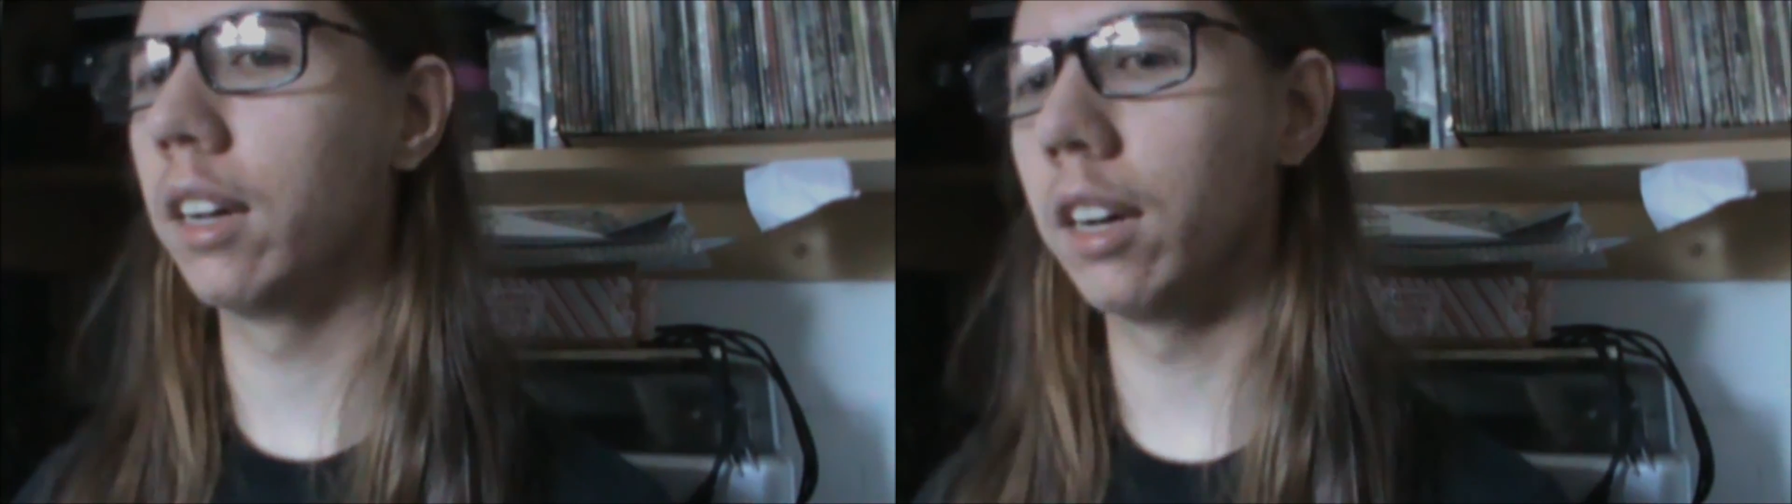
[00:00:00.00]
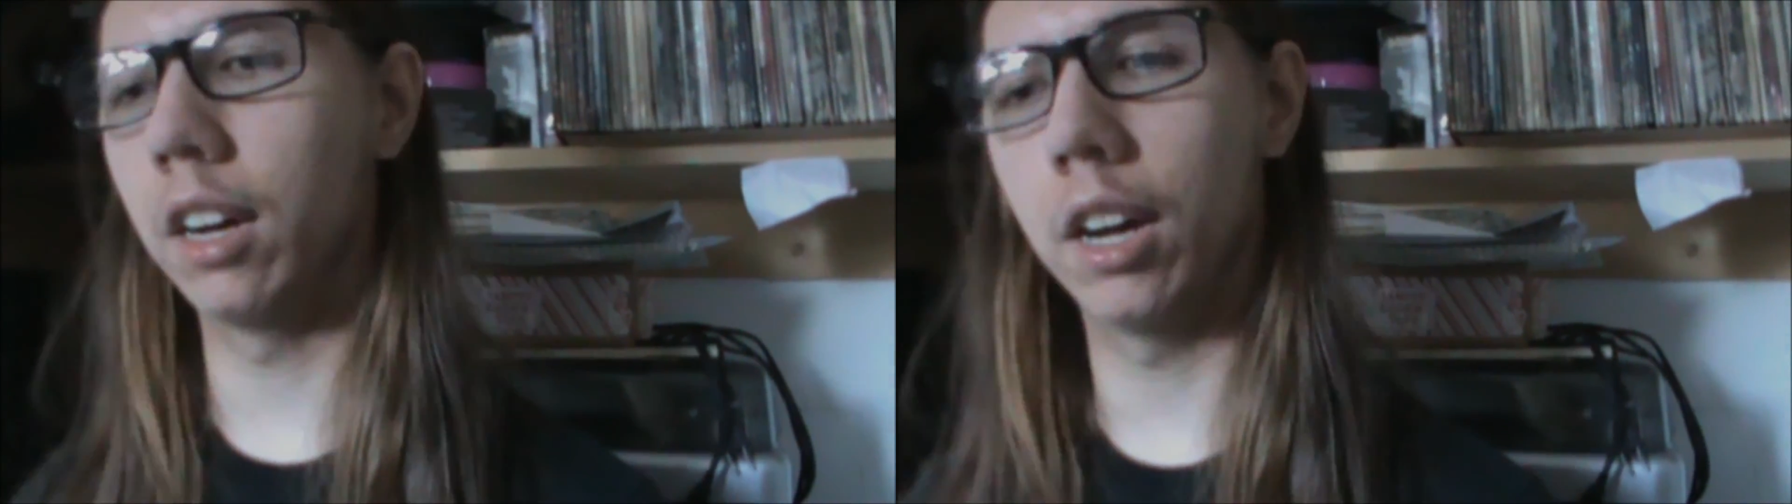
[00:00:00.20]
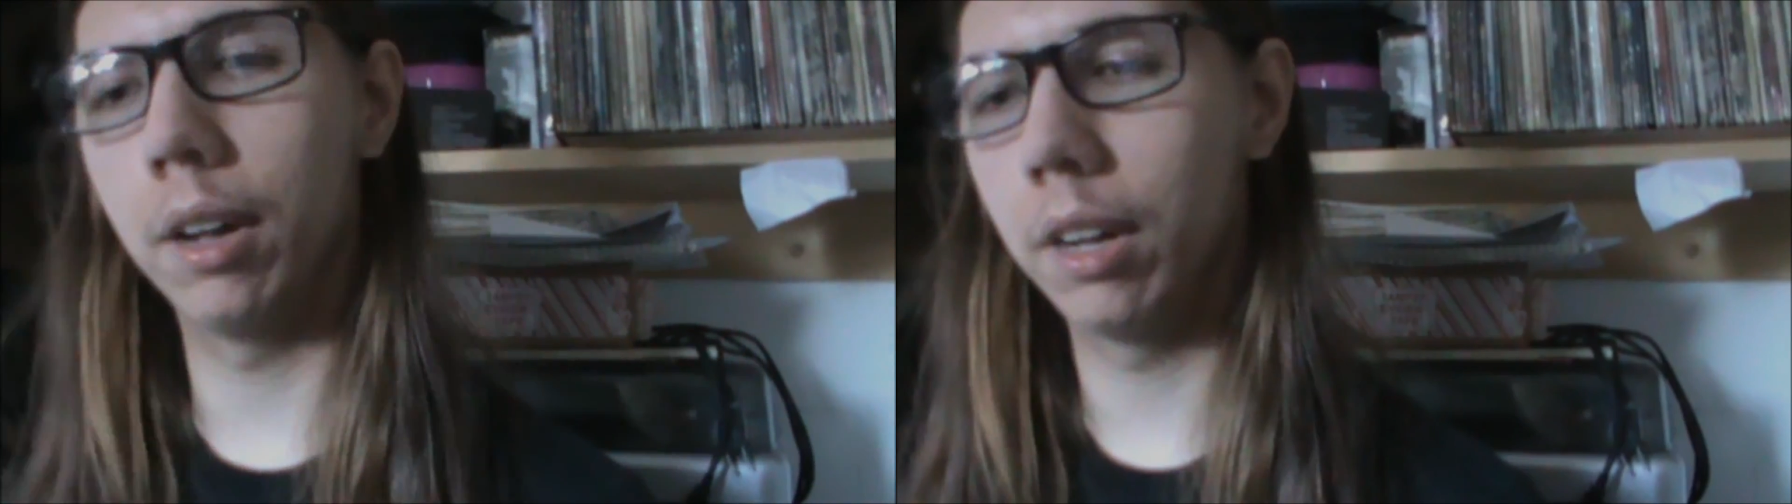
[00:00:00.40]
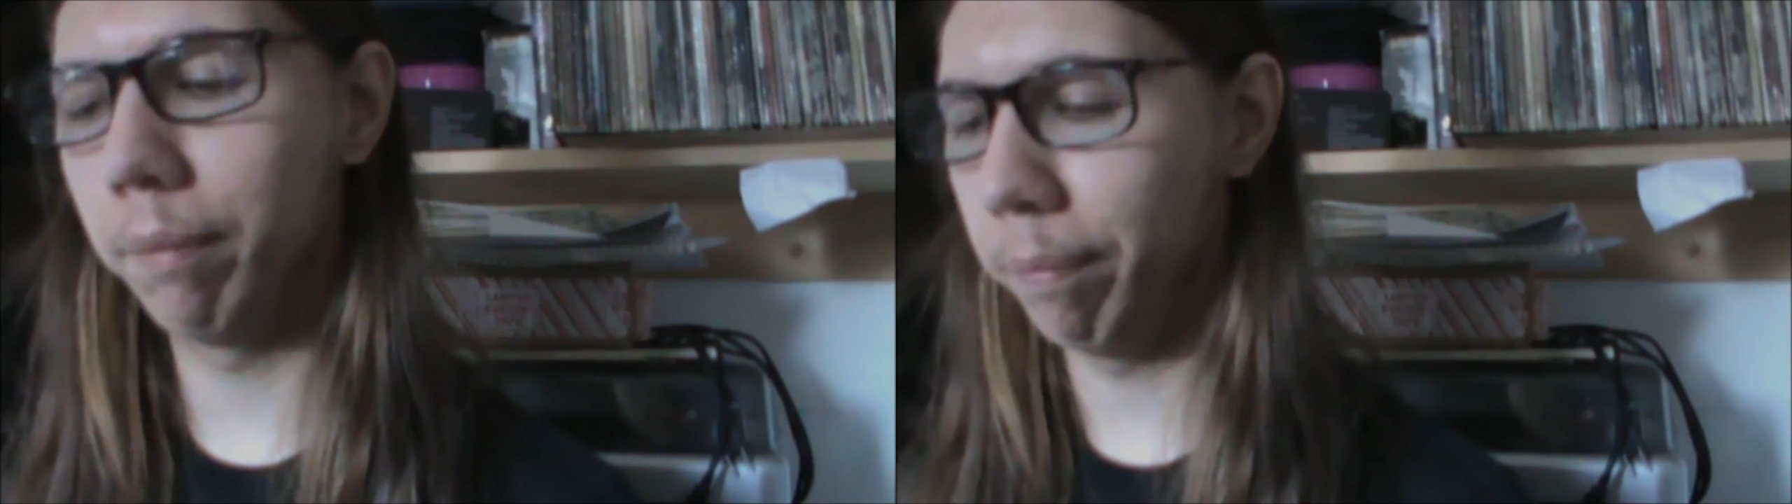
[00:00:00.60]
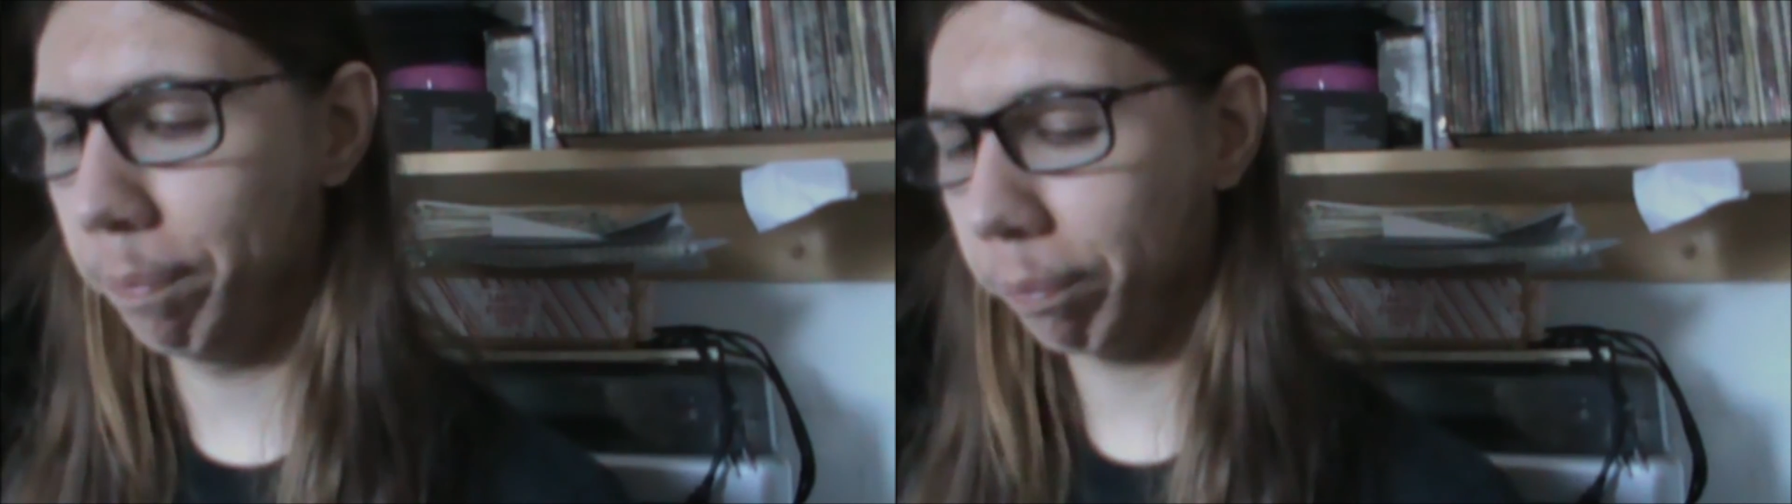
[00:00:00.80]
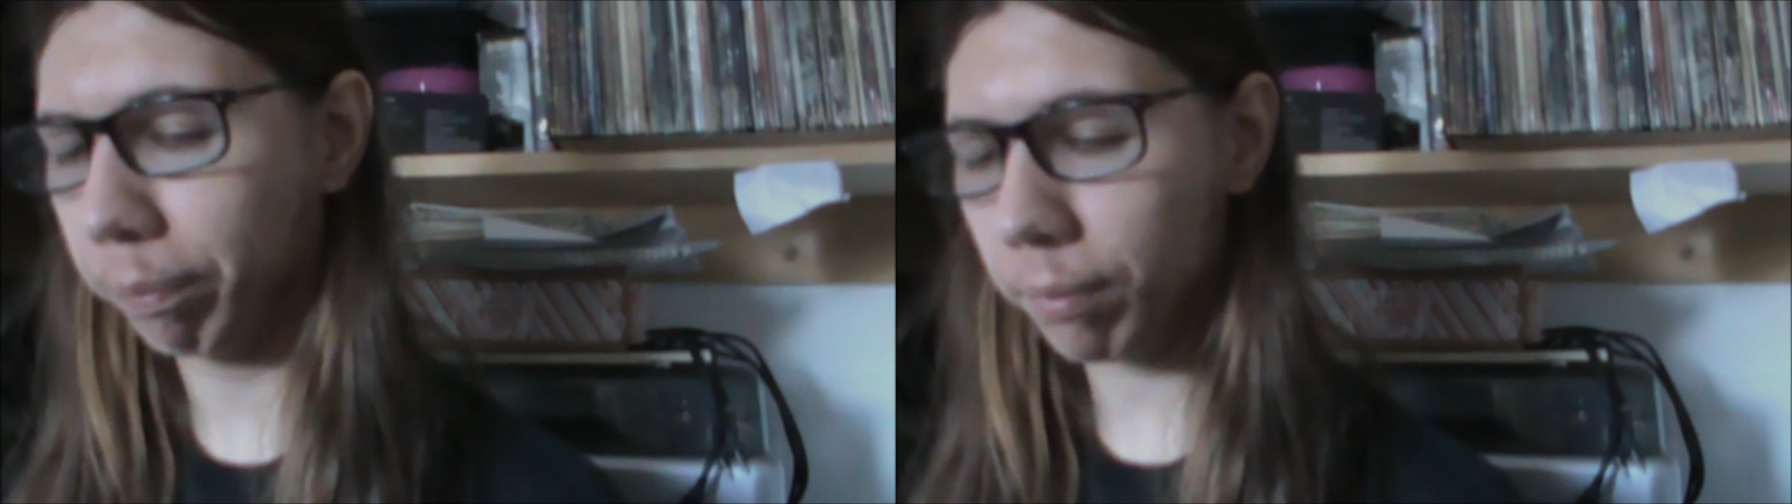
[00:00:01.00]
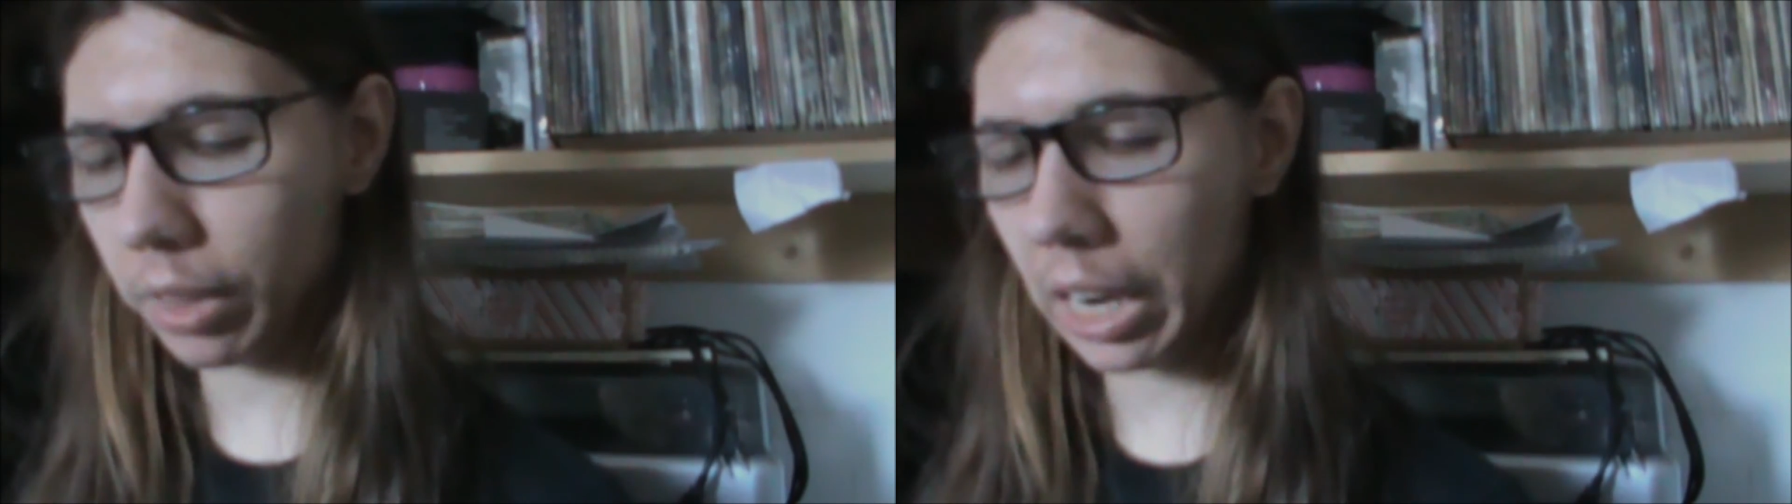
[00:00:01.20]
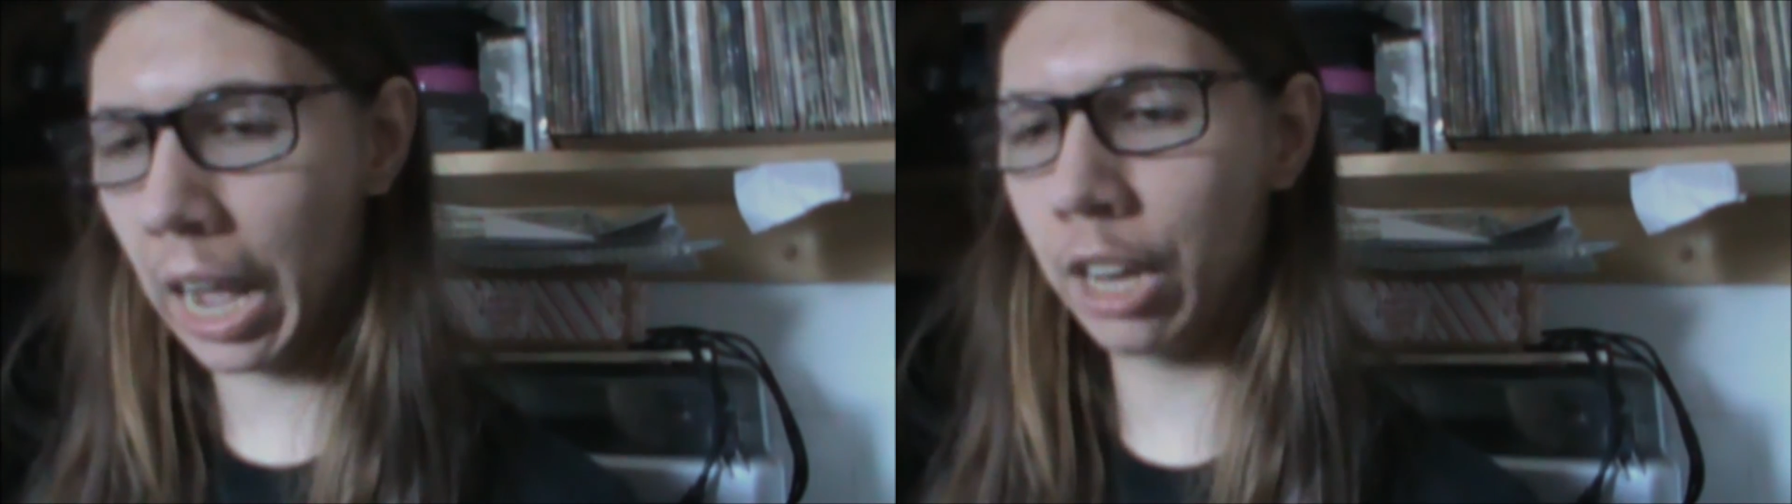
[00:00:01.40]

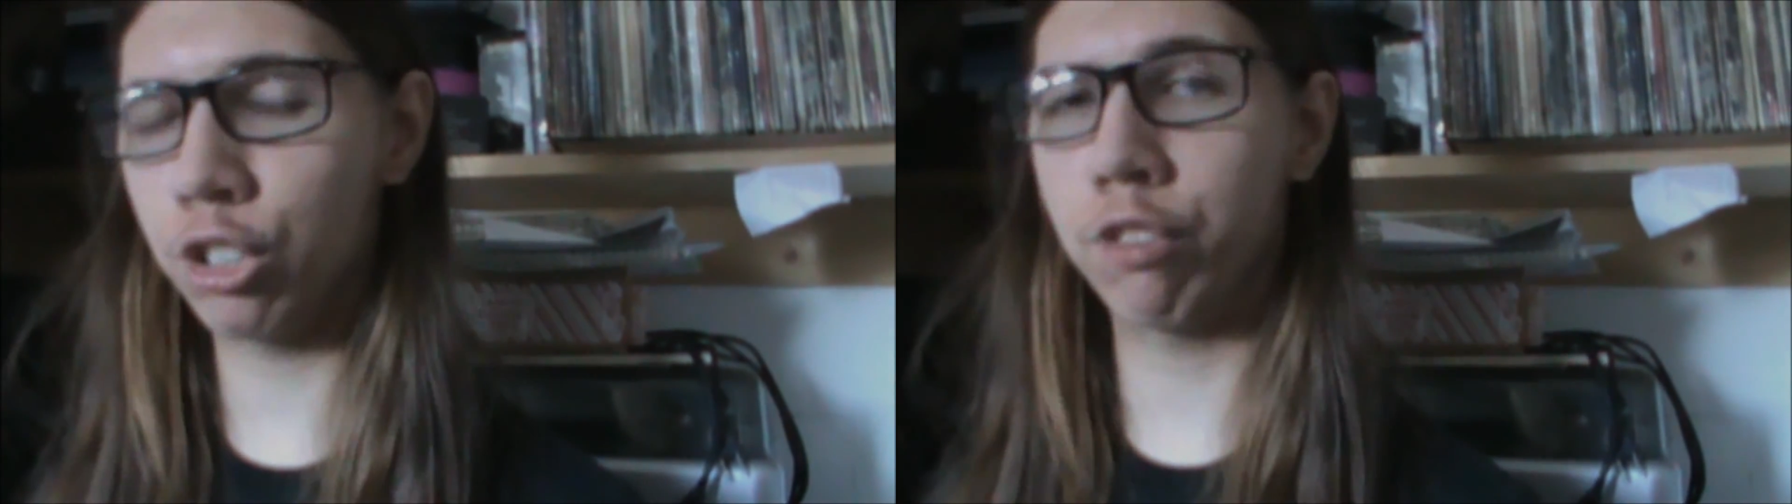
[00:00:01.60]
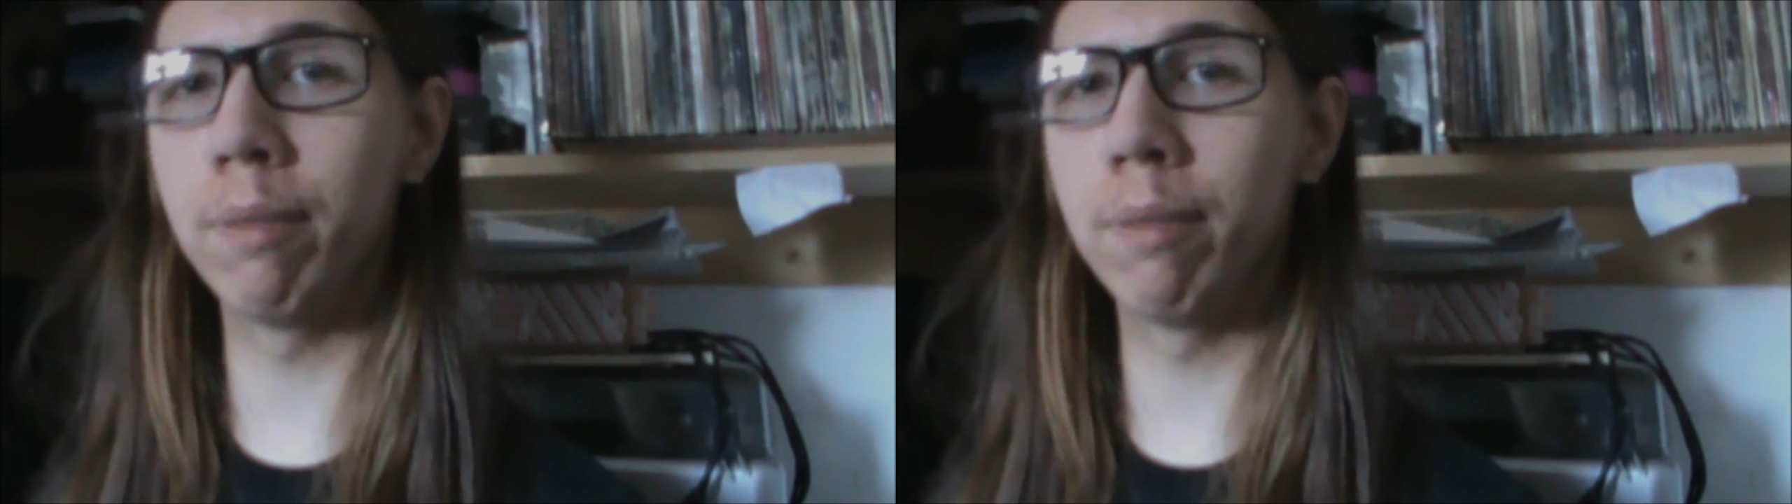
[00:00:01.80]
I just